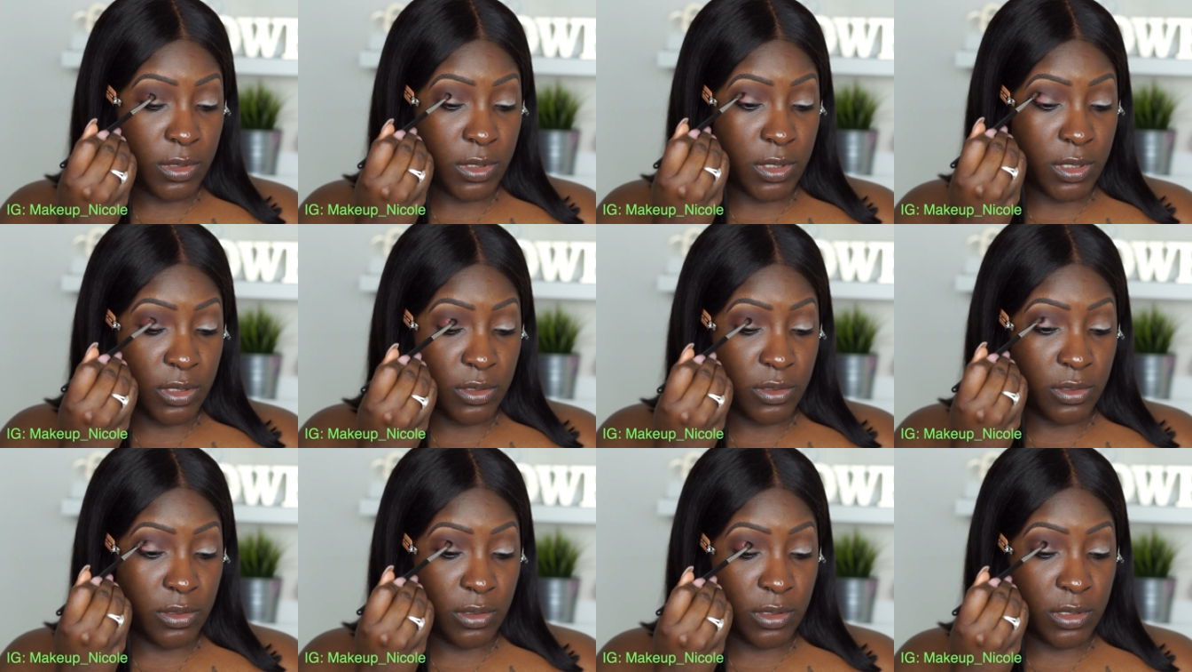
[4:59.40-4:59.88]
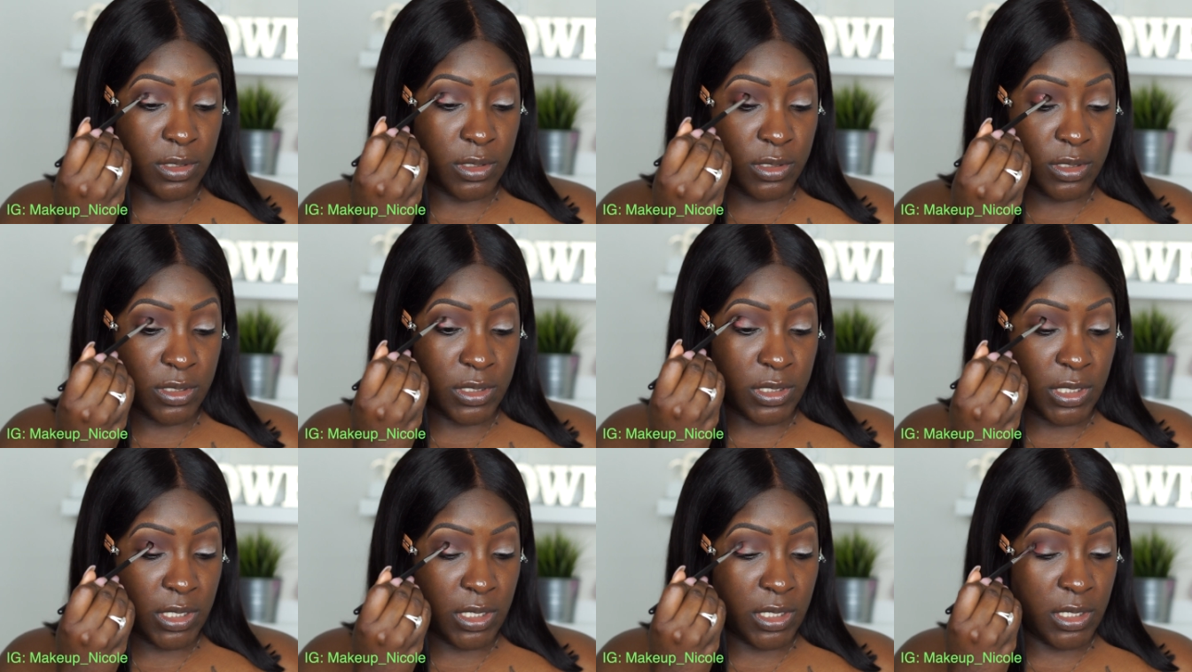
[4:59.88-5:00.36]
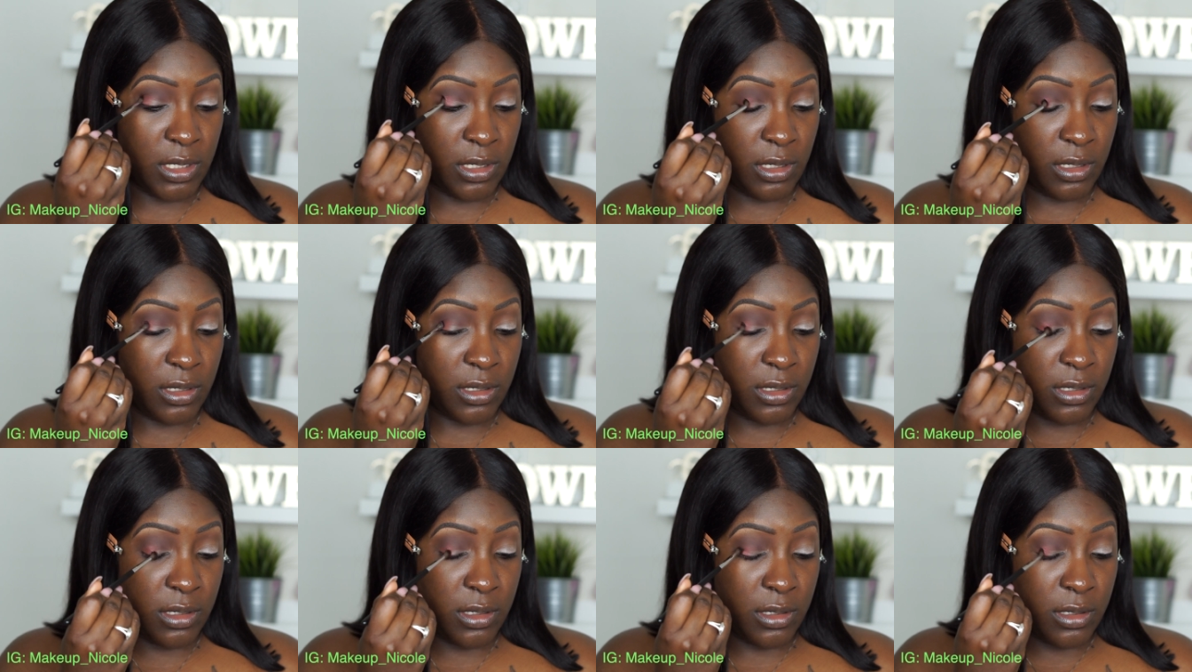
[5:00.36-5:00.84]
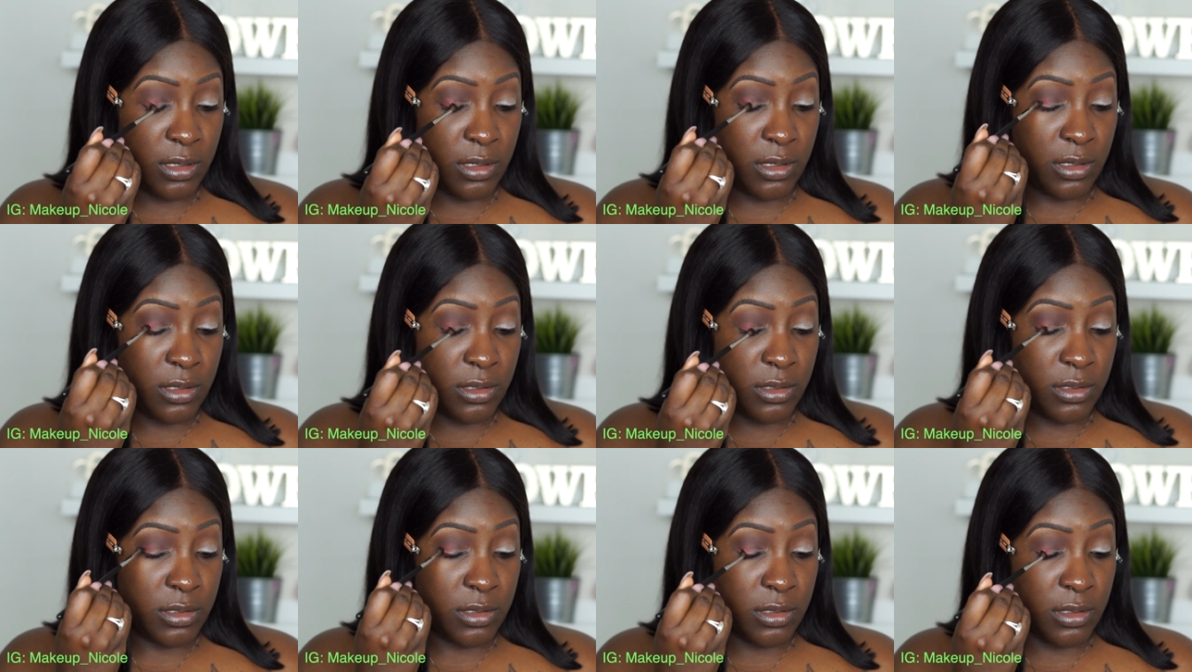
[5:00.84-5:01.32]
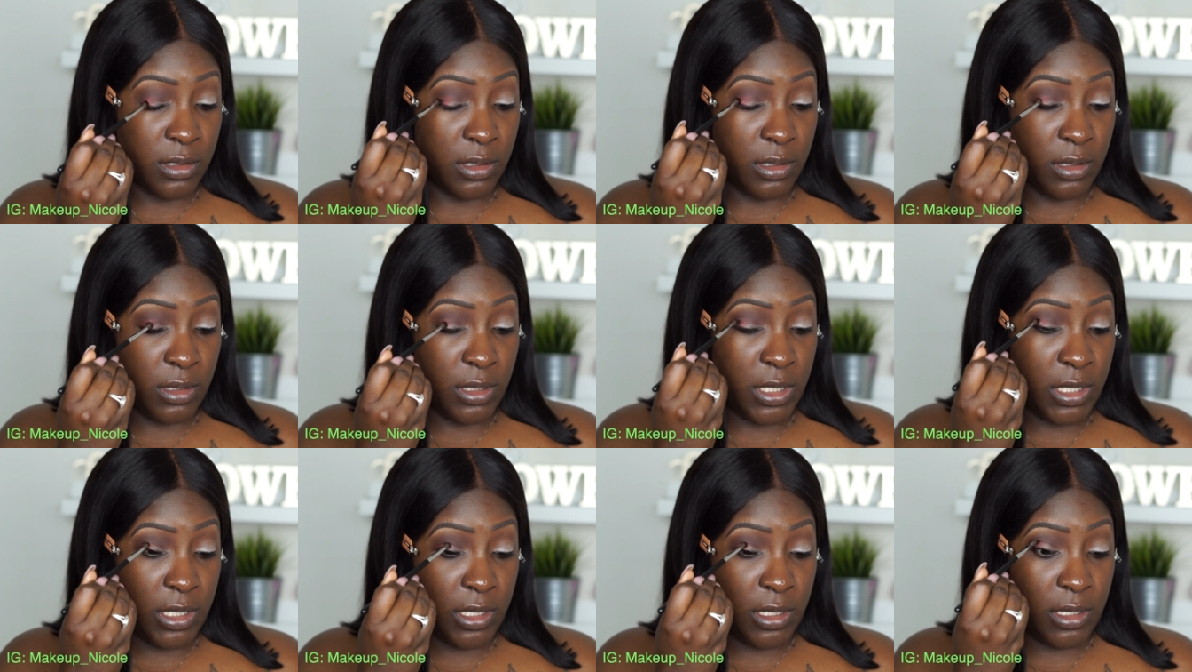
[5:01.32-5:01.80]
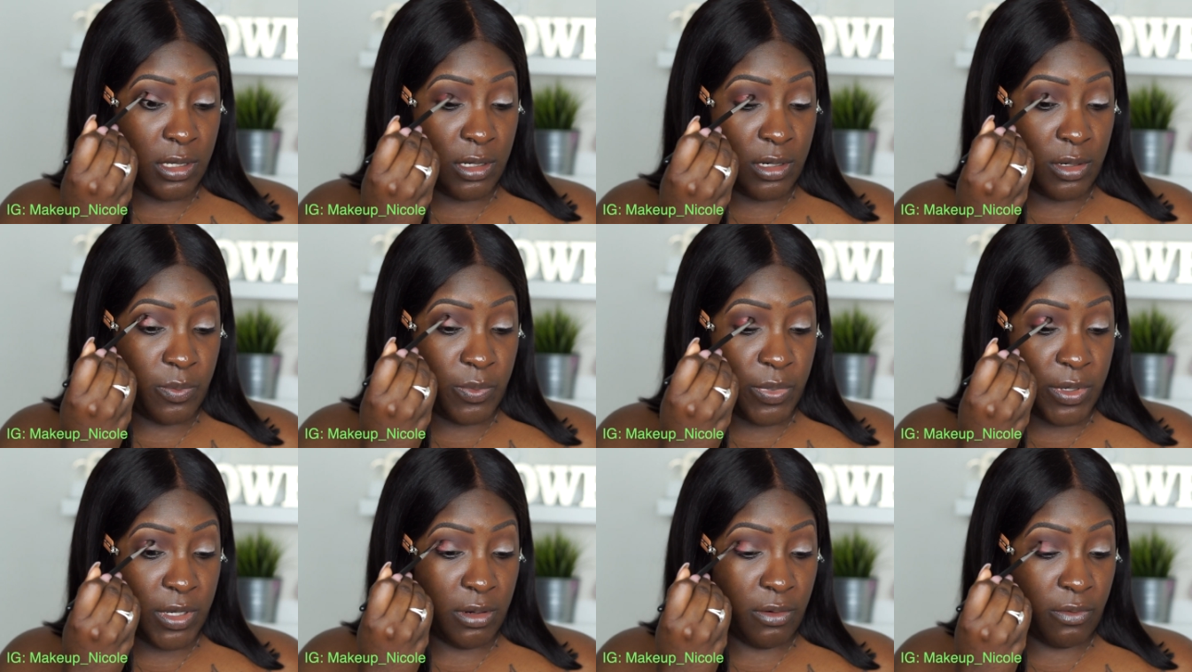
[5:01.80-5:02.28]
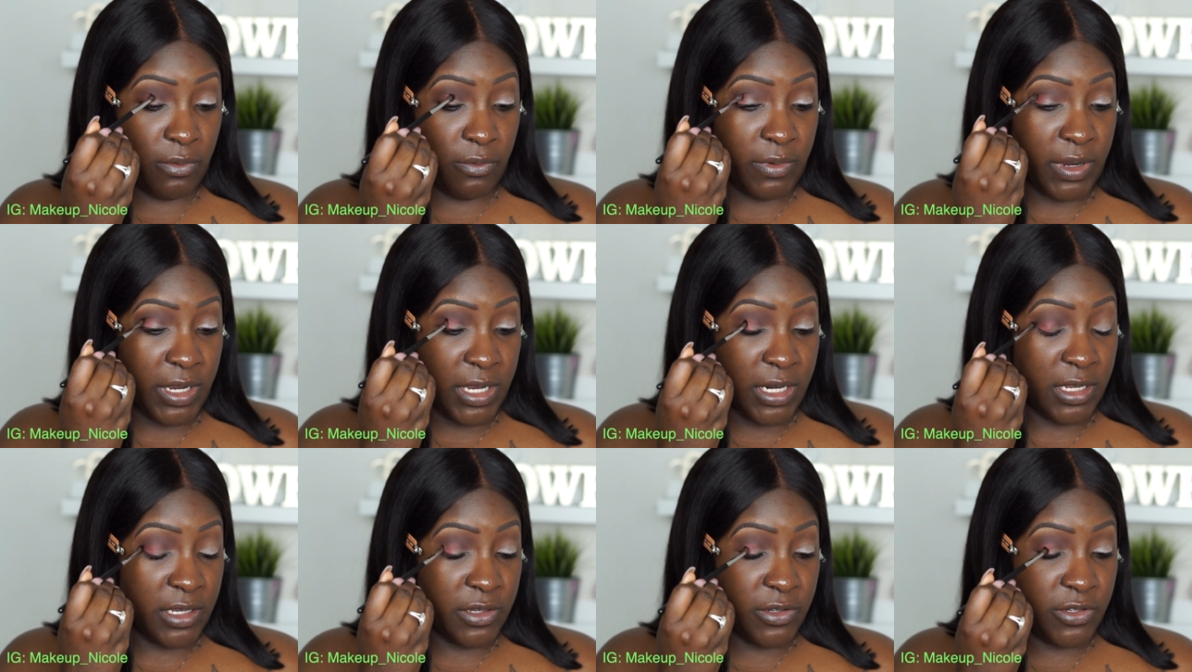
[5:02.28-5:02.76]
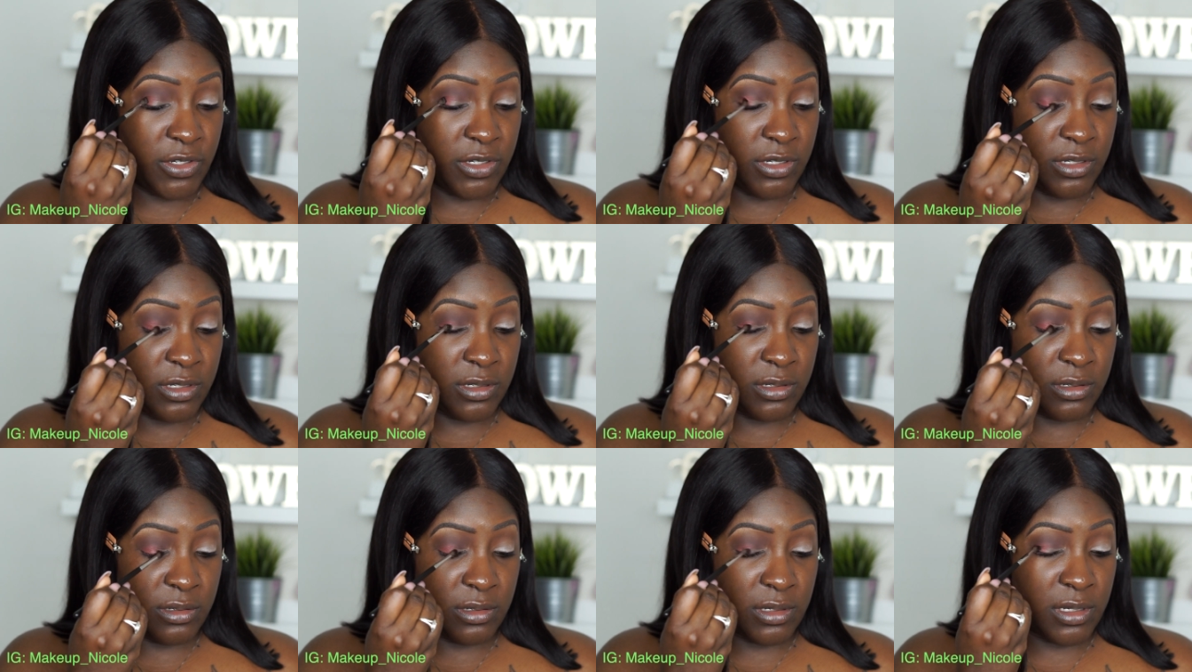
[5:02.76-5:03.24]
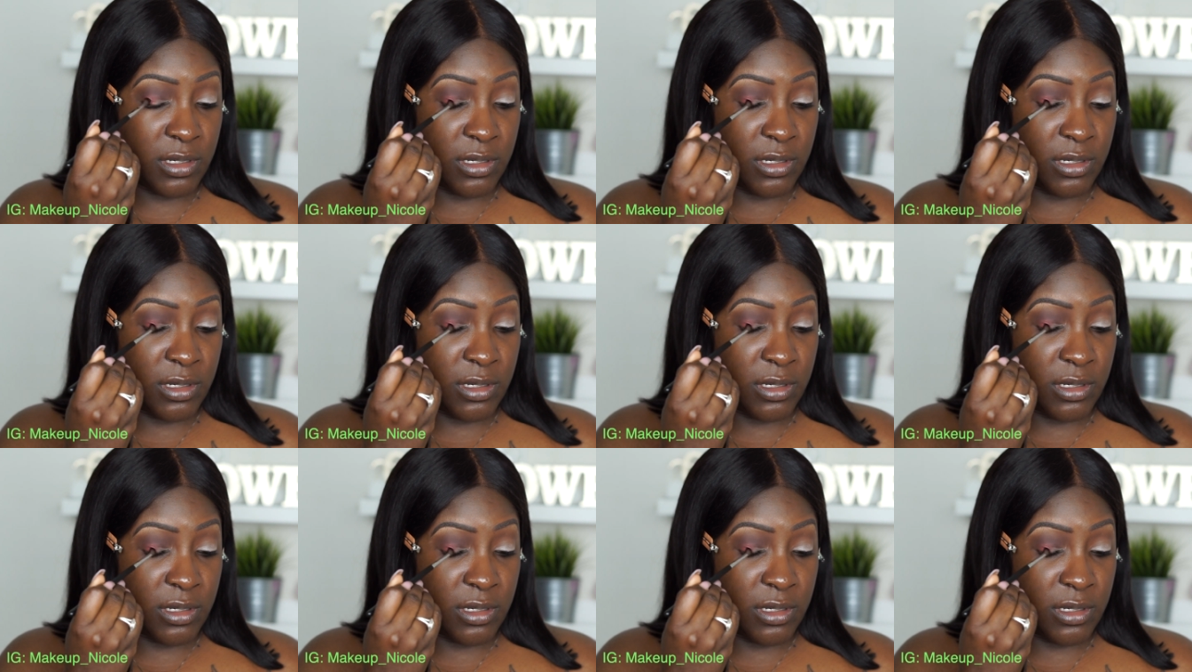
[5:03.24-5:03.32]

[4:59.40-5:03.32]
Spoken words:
So as you can see, it's a little bit reddish,